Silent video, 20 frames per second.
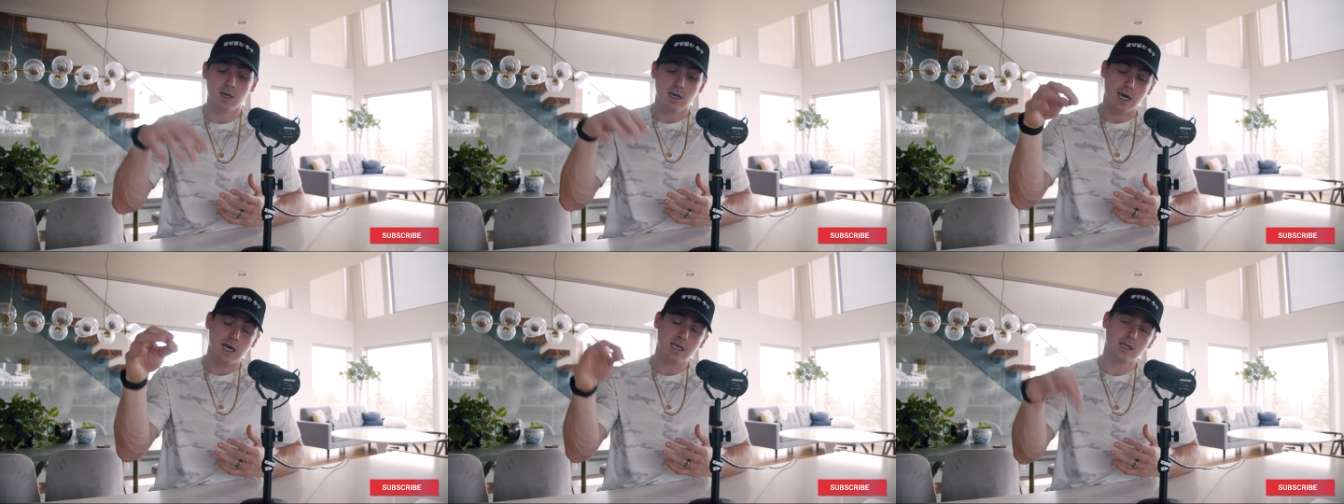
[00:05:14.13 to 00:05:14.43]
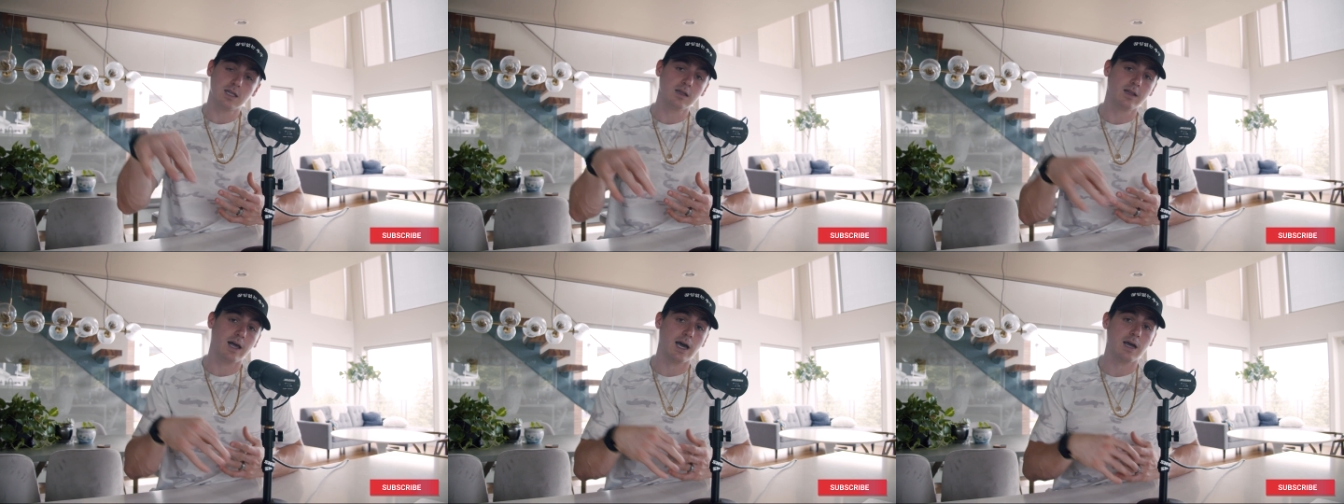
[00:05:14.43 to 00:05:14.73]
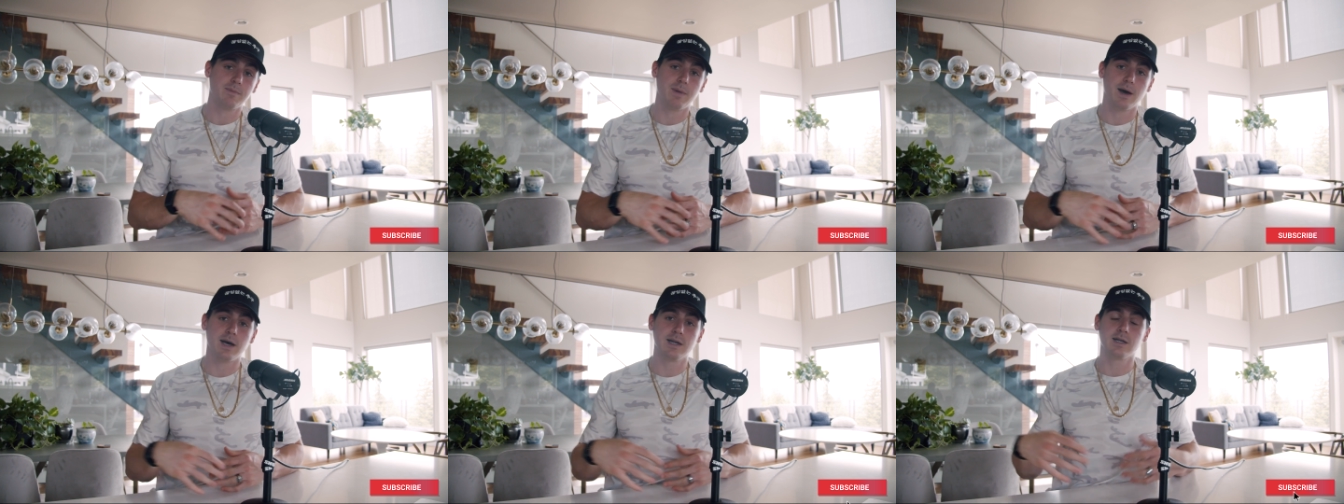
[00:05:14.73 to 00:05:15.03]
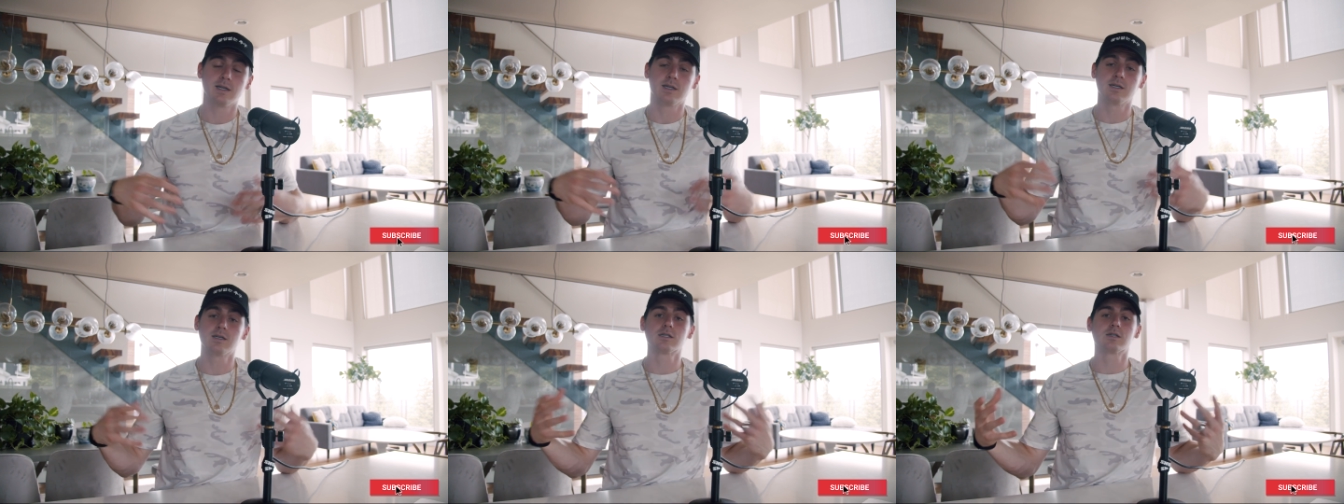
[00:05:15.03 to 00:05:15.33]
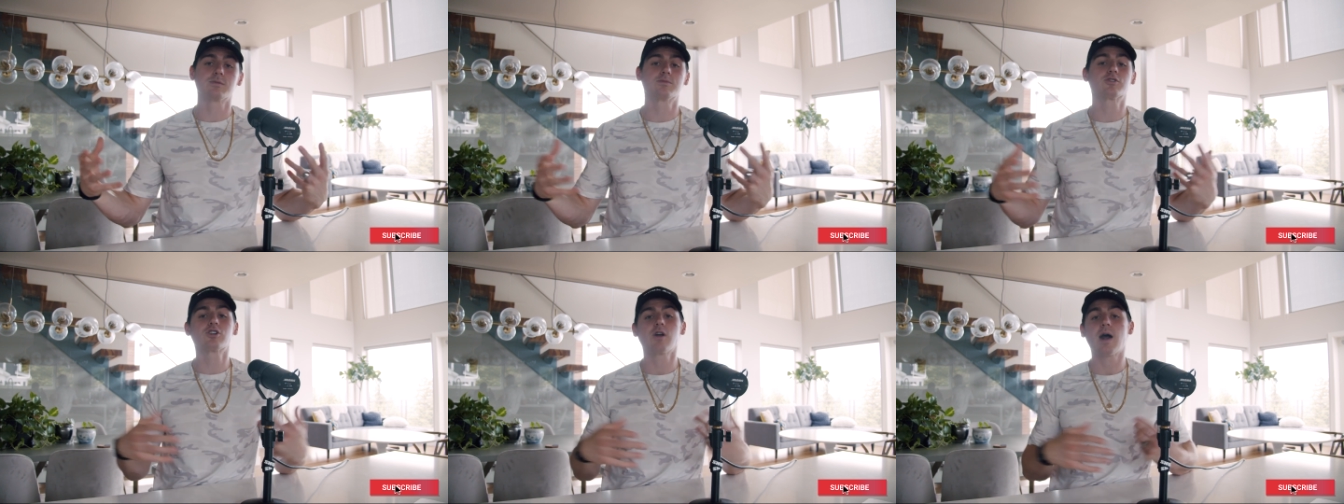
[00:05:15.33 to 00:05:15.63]
Hit the like button,
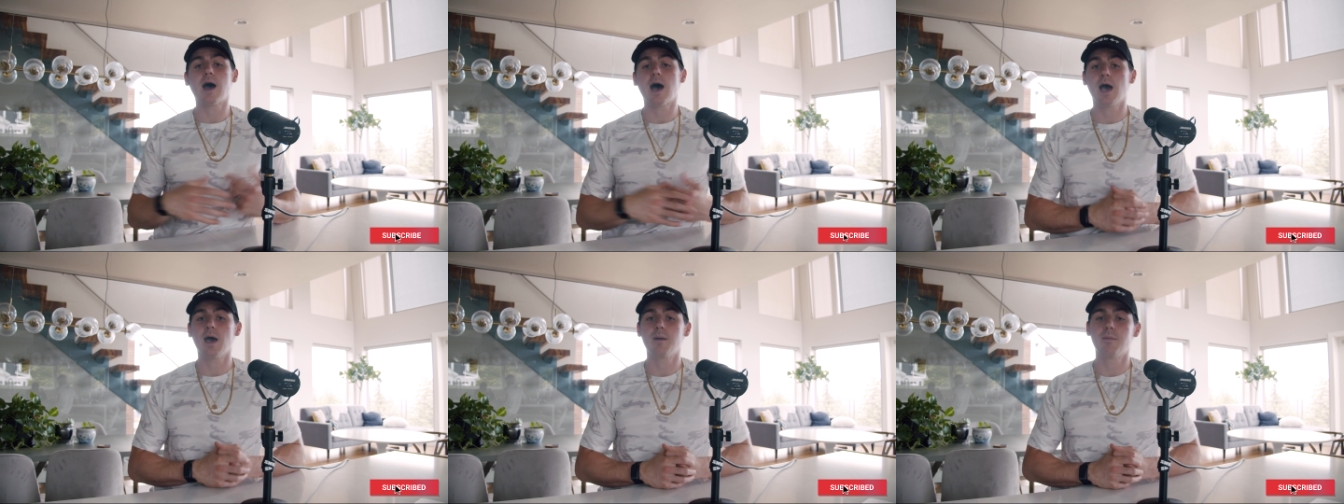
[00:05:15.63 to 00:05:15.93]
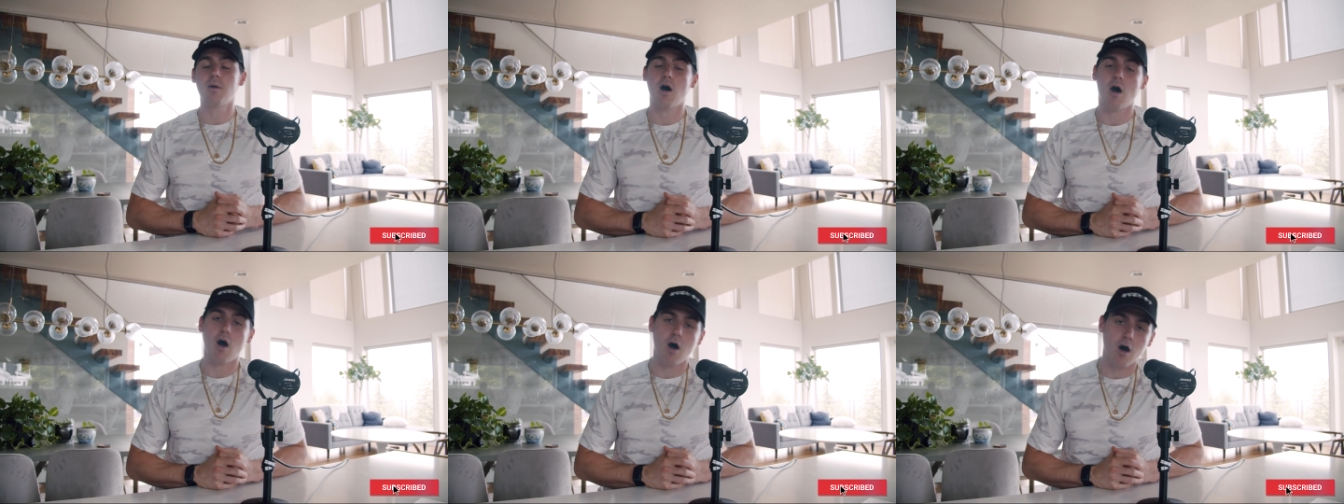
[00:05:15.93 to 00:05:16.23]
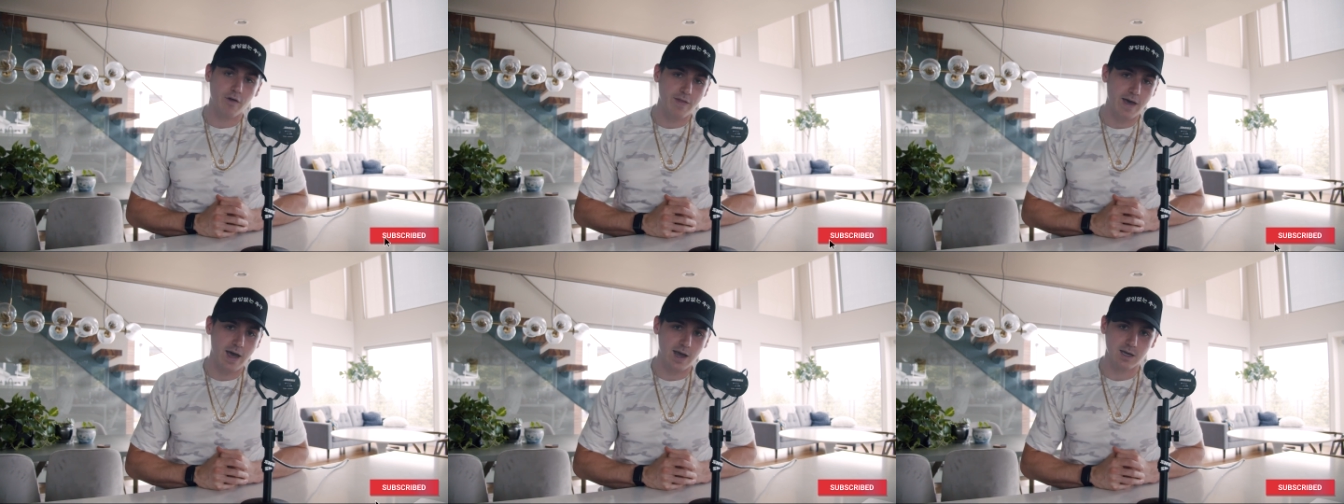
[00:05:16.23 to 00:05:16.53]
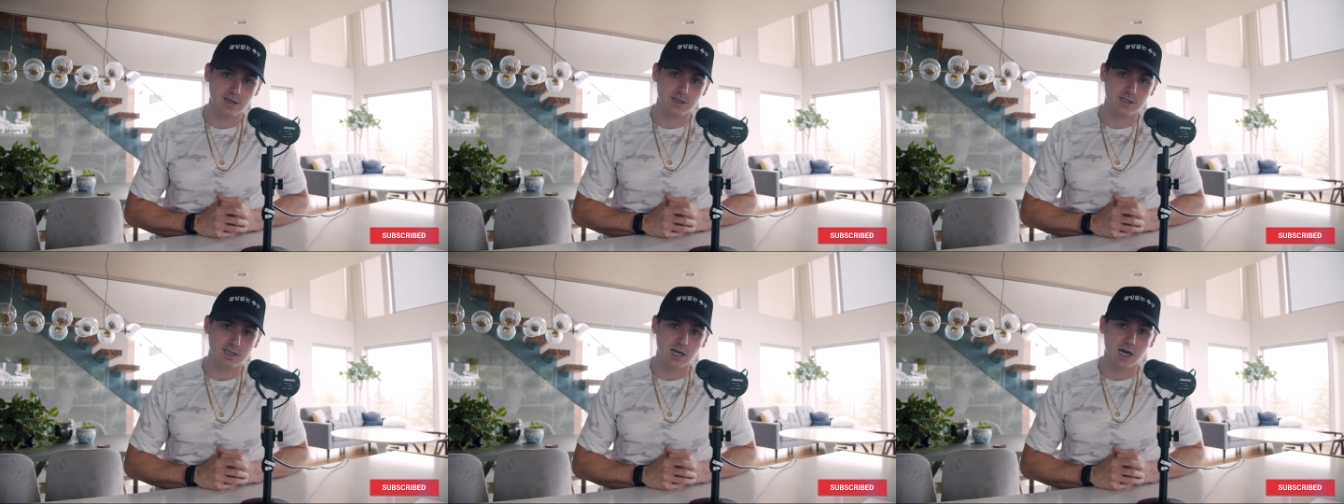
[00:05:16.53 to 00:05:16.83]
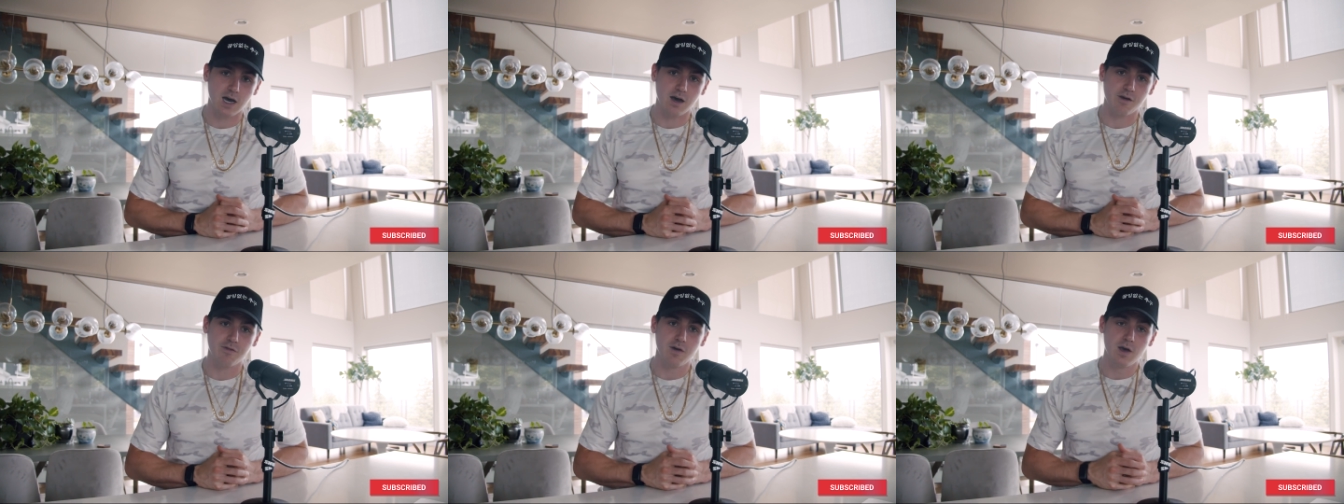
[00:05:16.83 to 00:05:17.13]
subscribe, all that good
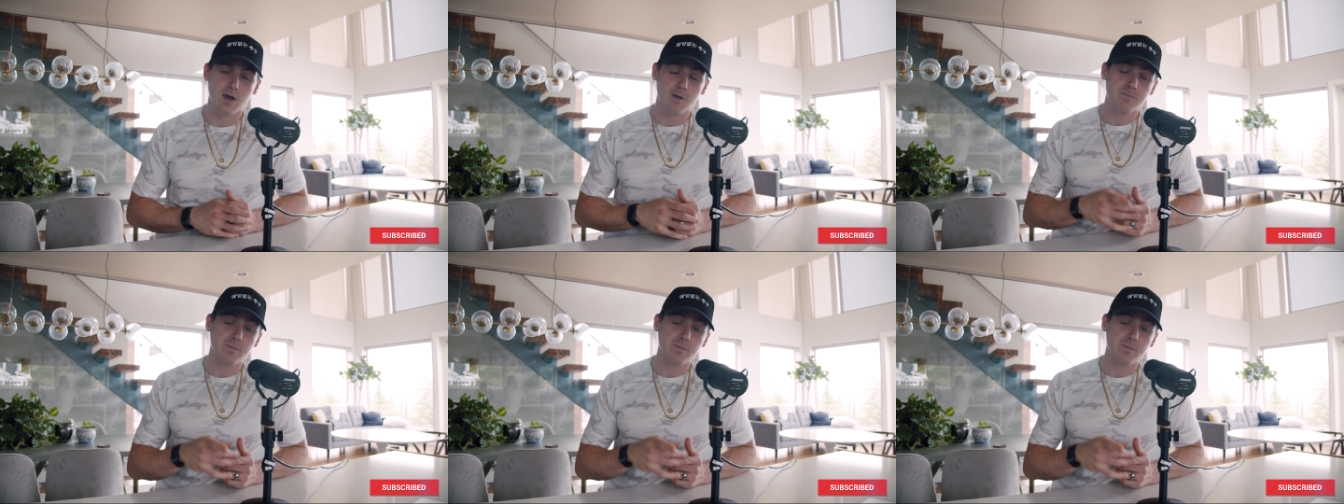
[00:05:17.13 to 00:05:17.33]
stuff.